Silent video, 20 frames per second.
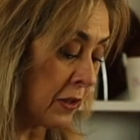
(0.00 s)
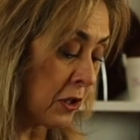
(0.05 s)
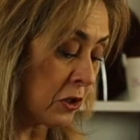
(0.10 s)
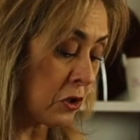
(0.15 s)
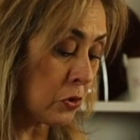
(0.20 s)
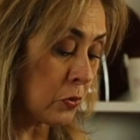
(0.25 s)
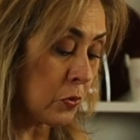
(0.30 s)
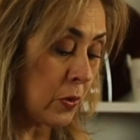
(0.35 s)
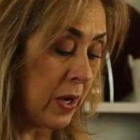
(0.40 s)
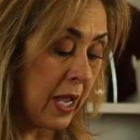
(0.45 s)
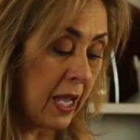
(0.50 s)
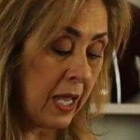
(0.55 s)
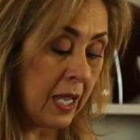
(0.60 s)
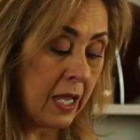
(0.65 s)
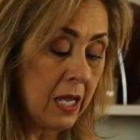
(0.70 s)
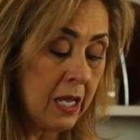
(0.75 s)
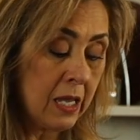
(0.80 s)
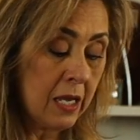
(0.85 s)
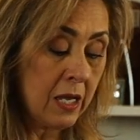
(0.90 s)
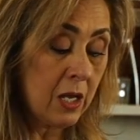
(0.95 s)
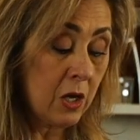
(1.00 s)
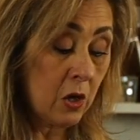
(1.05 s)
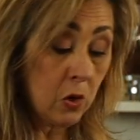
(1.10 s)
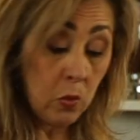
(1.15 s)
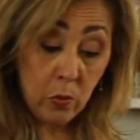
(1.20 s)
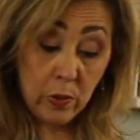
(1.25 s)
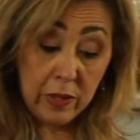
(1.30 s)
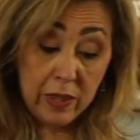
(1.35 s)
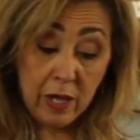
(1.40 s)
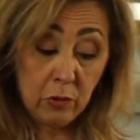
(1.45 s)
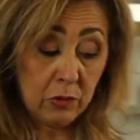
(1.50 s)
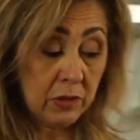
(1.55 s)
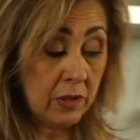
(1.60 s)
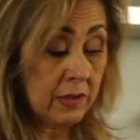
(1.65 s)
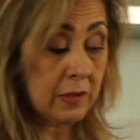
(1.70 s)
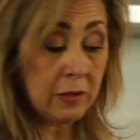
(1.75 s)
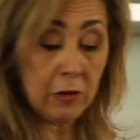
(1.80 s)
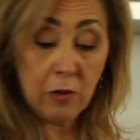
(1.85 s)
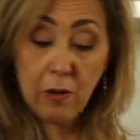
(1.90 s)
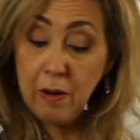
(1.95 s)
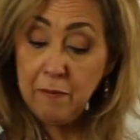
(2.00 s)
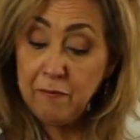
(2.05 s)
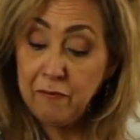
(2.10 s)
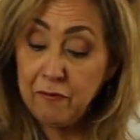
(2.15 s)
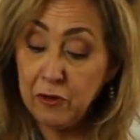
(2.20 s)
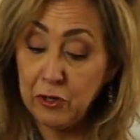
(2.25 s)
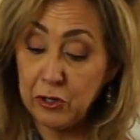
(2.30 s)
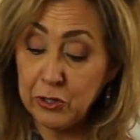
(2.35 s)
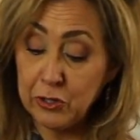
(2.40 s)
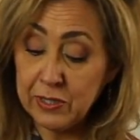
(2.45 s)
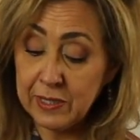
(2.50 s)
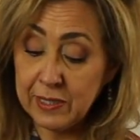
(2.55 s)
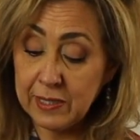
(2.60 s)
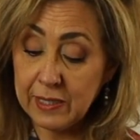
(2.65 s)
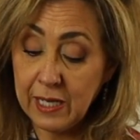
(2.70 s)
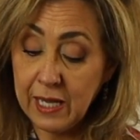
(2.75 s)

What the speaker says: the tray without the syrup first.